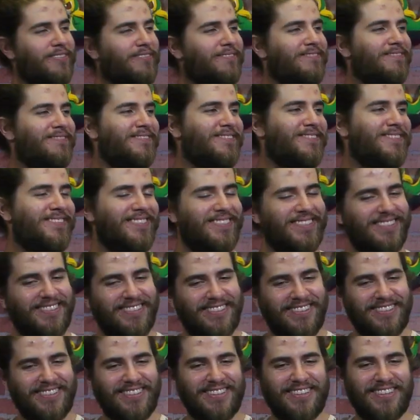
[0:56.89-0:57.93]

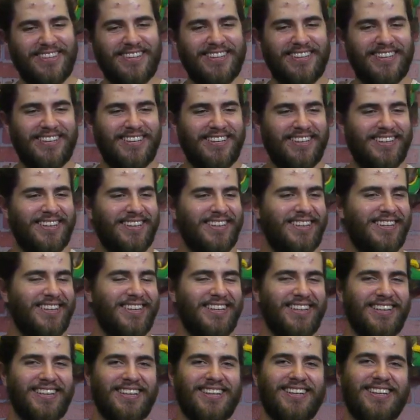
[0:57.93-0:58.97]

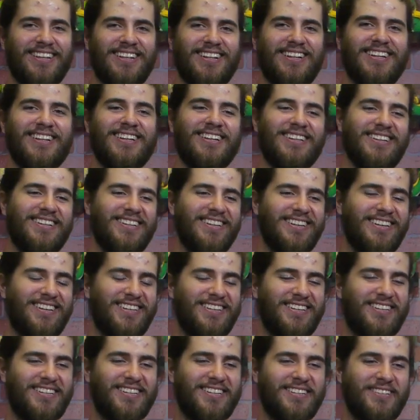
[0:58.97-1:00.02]

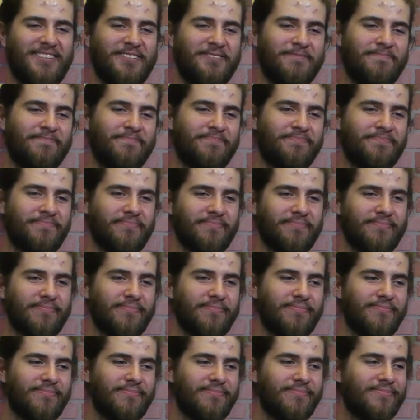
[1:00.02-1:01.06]

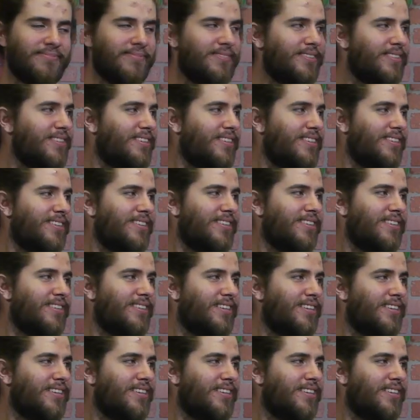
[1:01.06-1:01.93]
[no speech]